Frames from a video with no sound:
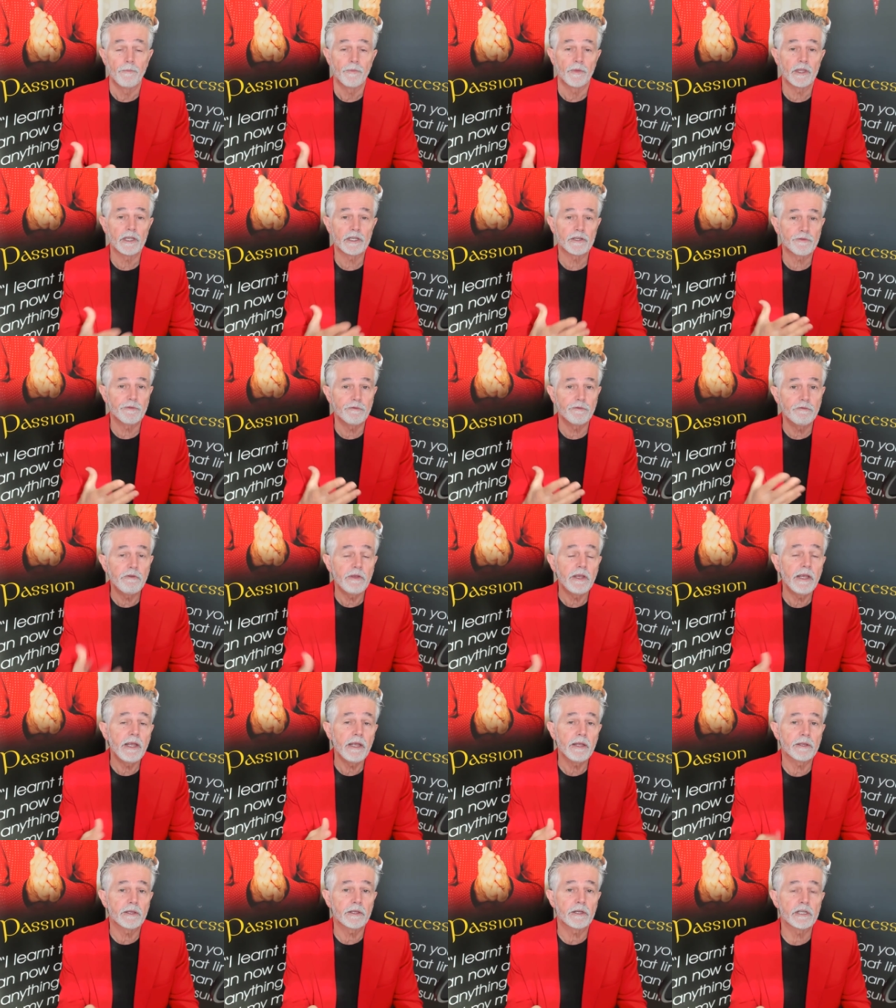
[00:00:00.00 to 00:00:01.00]
this
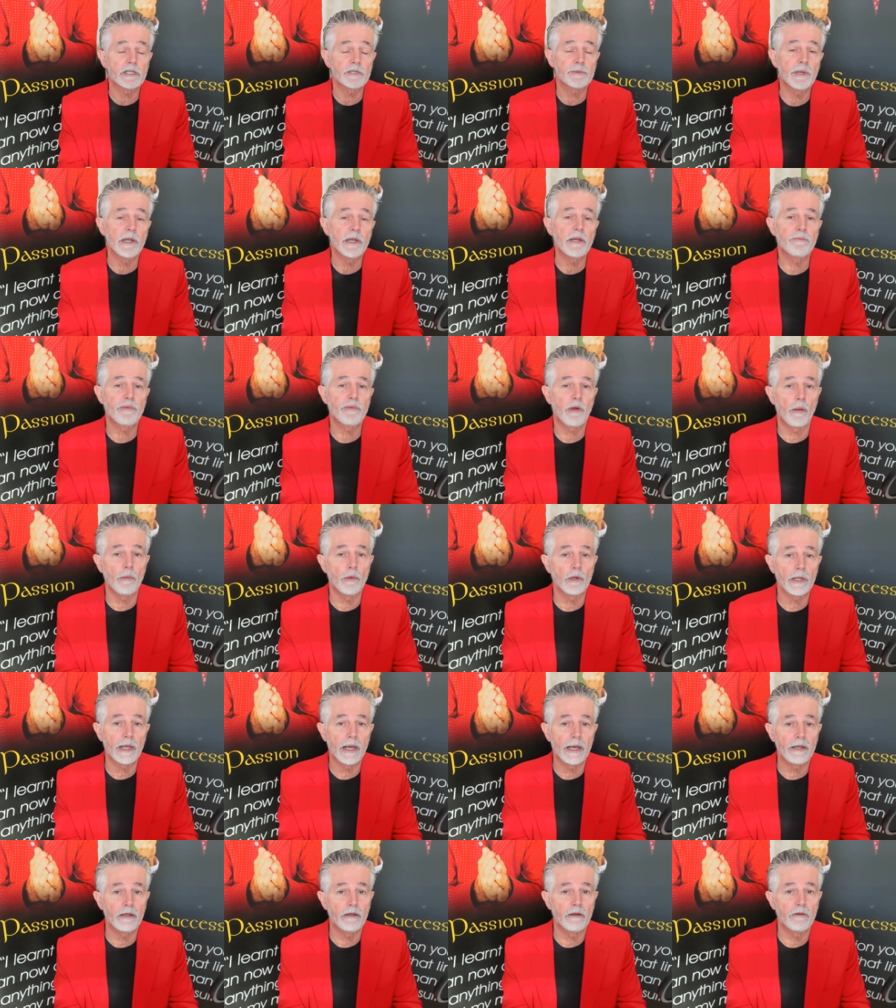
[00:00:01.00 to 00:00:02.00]
fear that has been
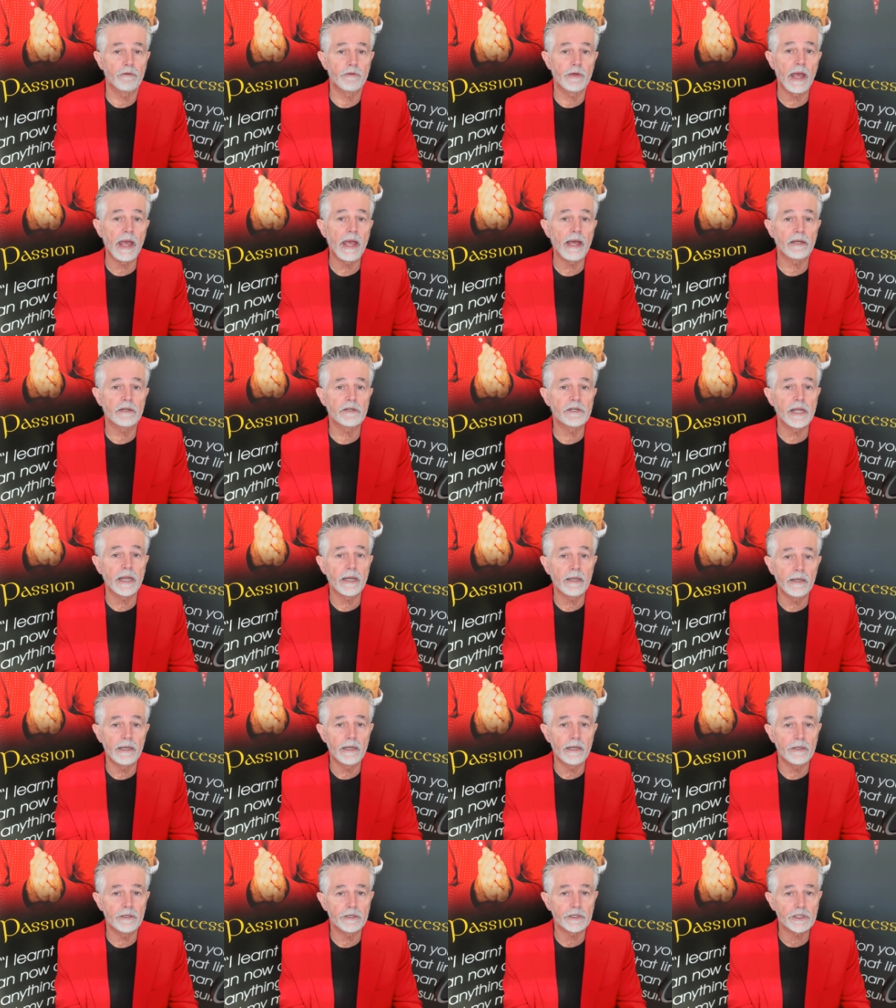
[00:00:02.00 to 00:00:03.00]
promulgated of how
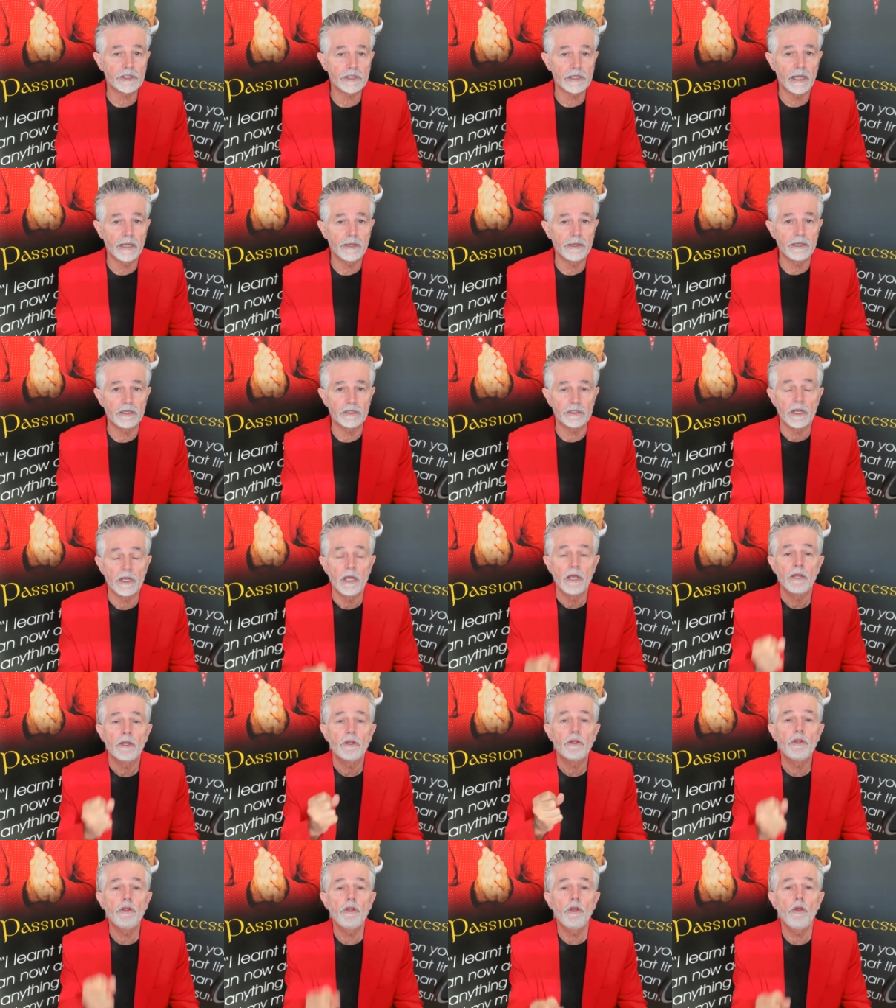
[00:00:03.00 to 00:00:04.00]
deadly the sun is.
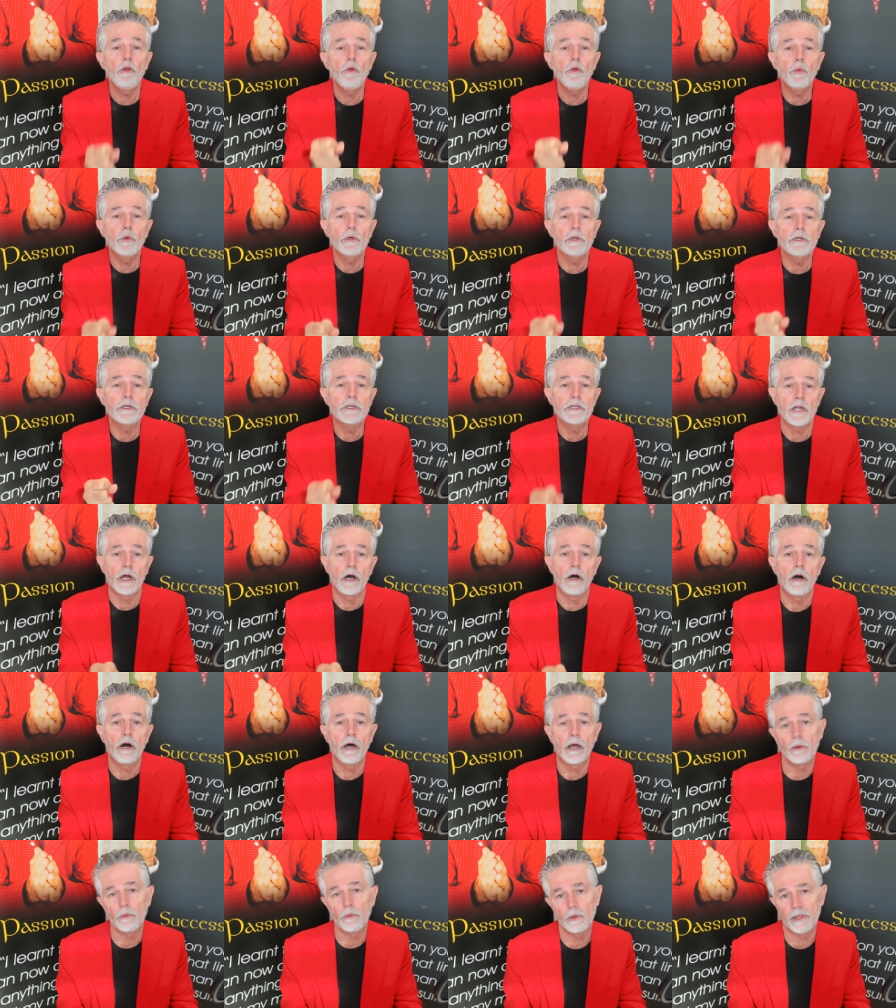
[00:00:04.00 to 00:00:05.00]
You would
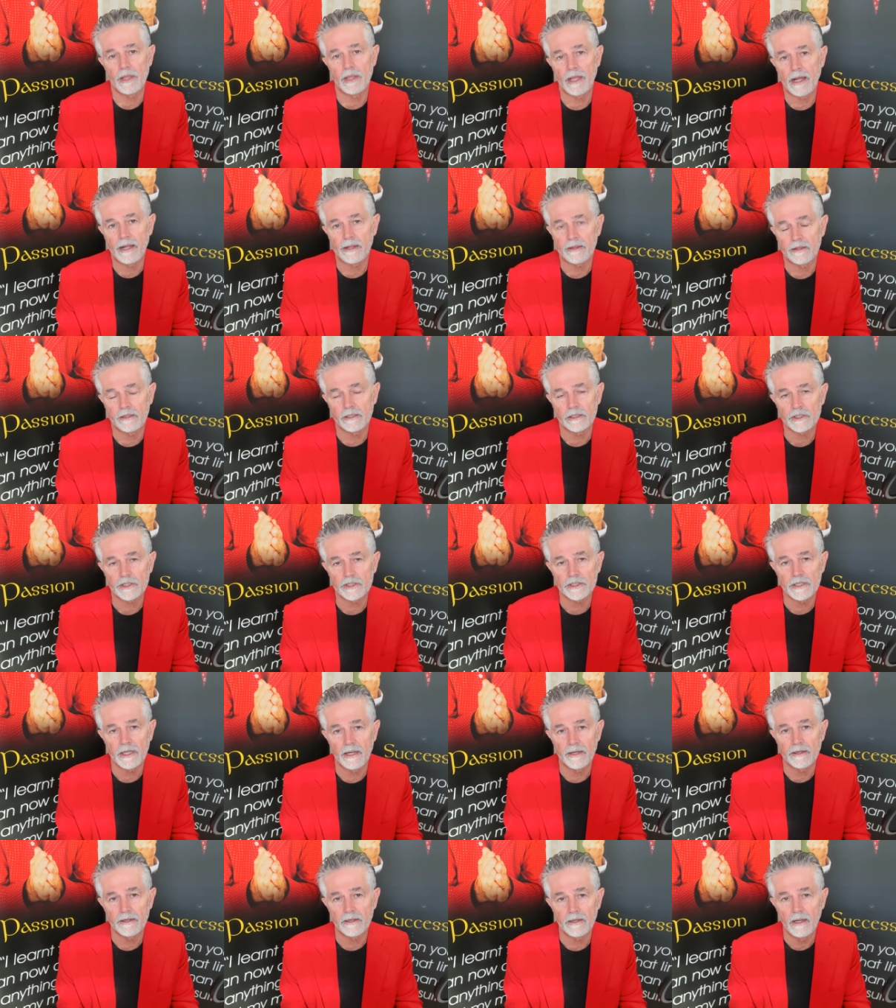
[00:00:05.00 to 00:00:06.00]
die without the
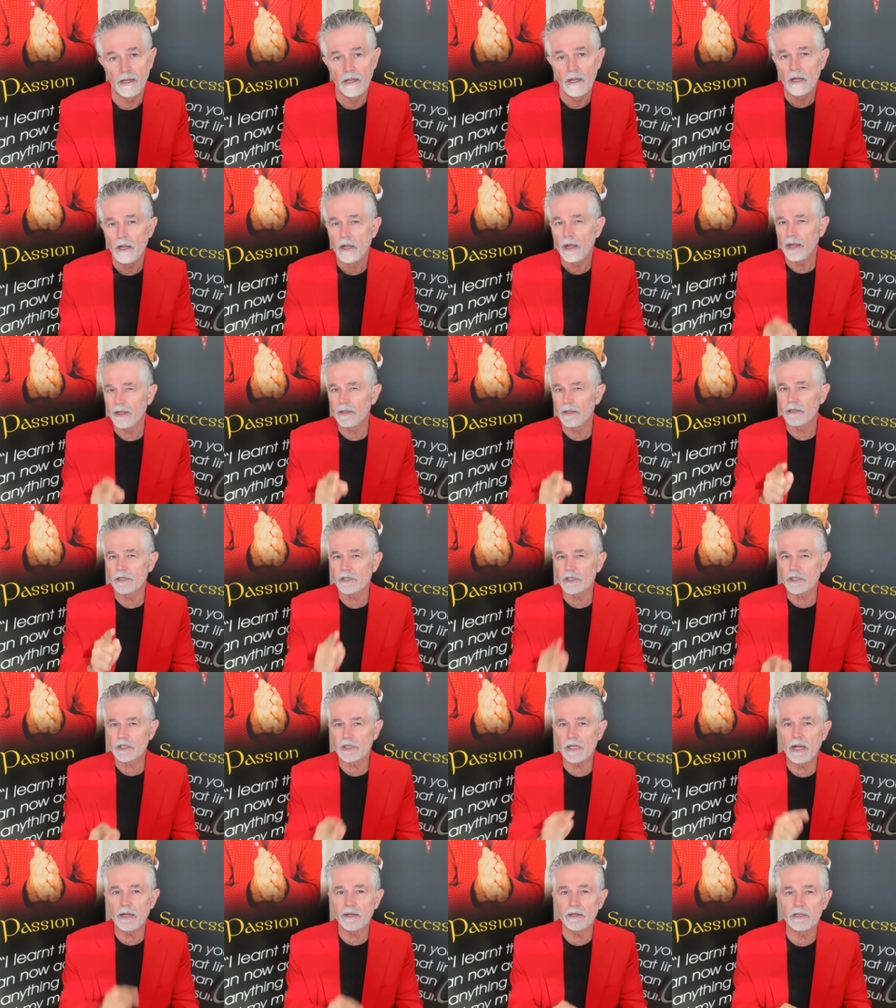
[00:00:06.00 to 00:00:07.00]
sun, and the
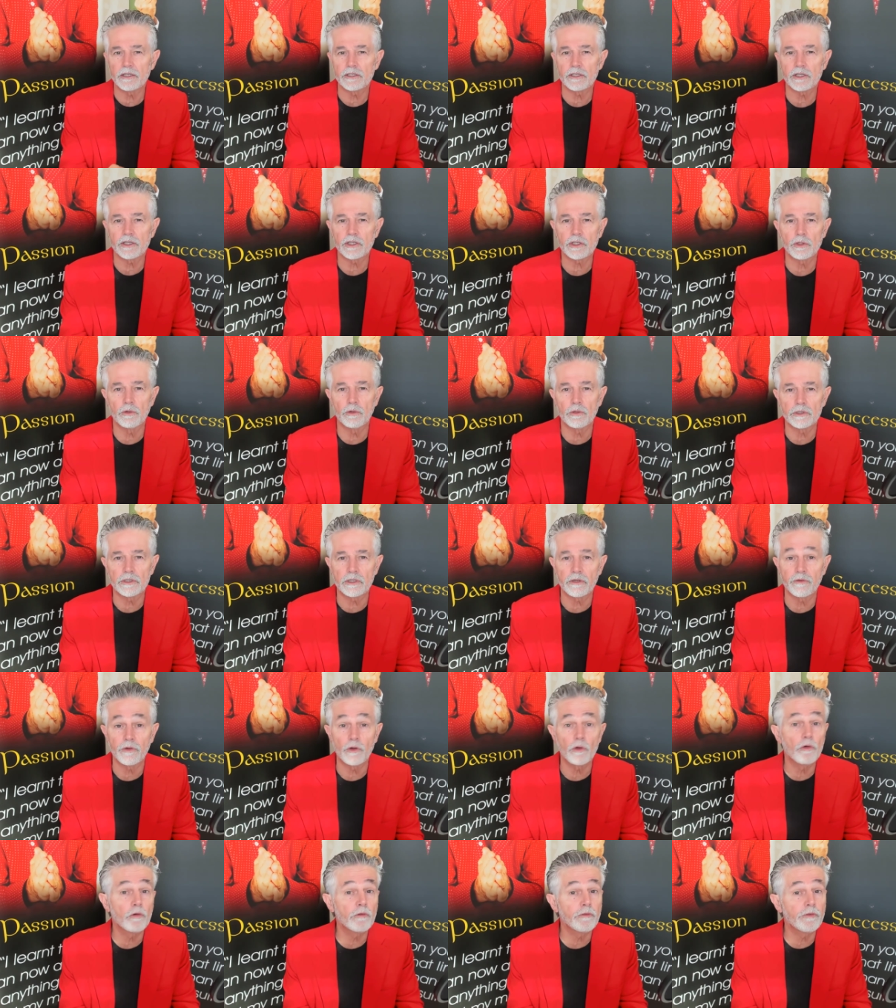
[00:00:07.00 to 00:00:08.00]
sun is the source of
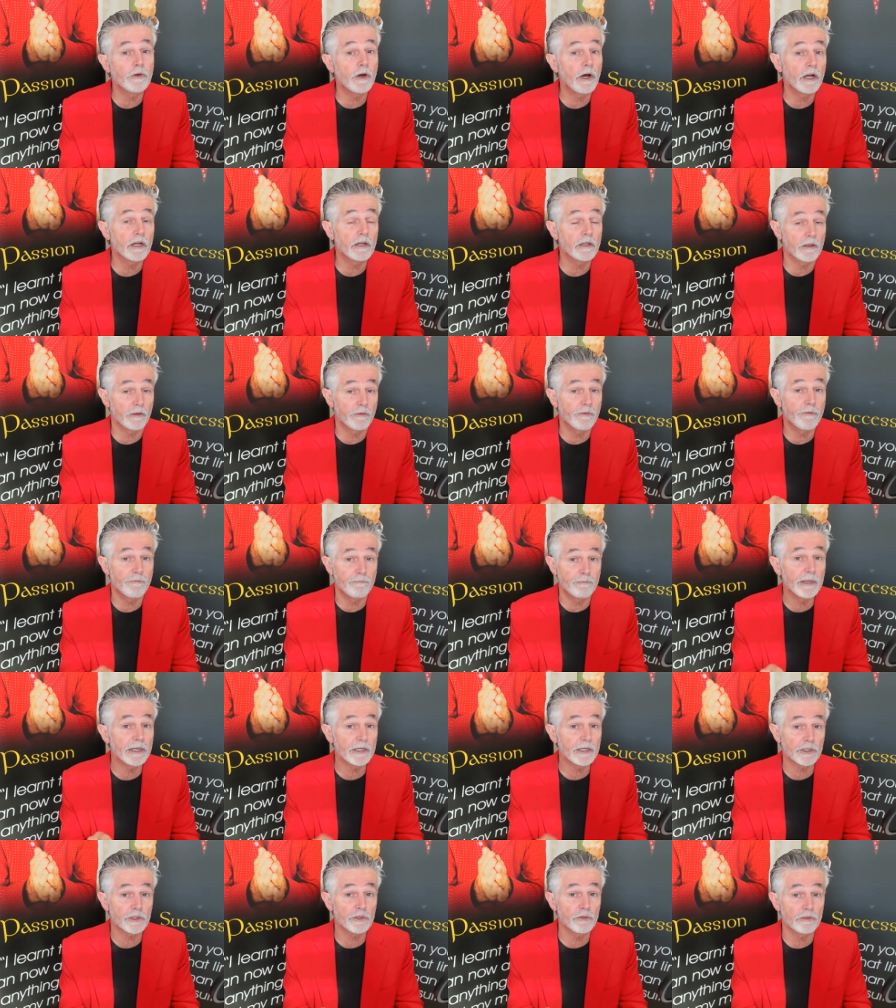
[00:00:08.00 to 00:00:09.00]
the
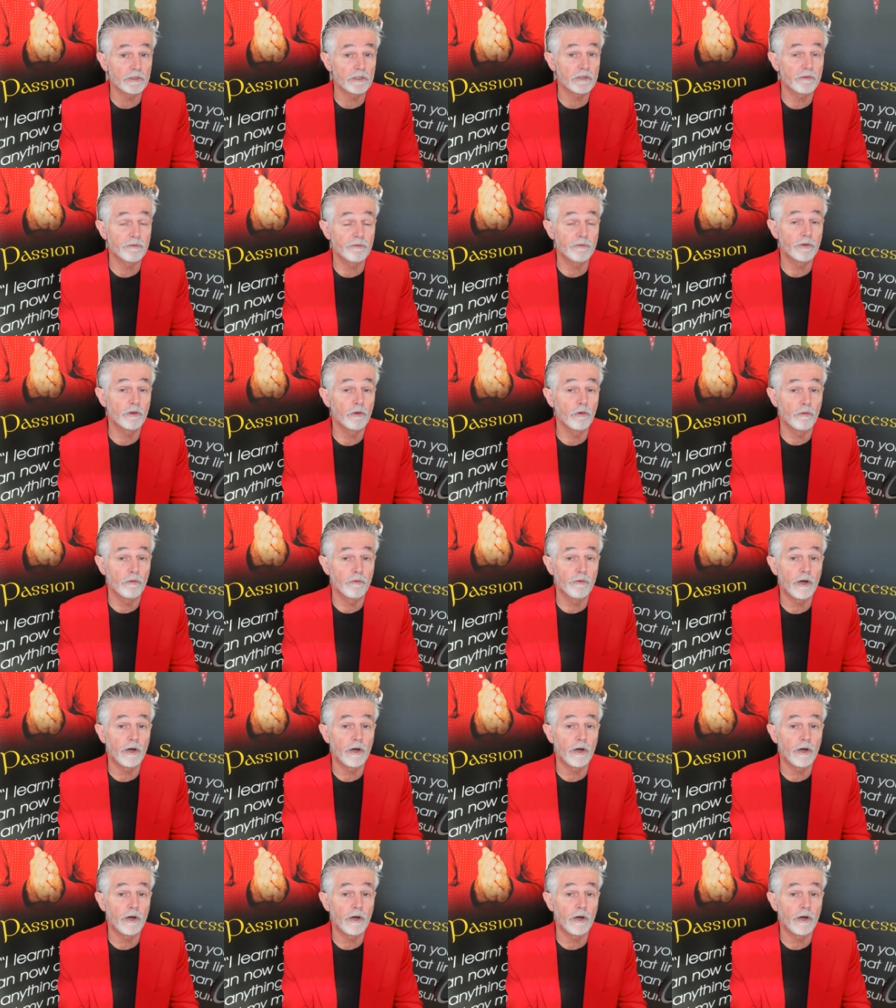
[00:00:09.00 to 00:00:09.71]
best source of your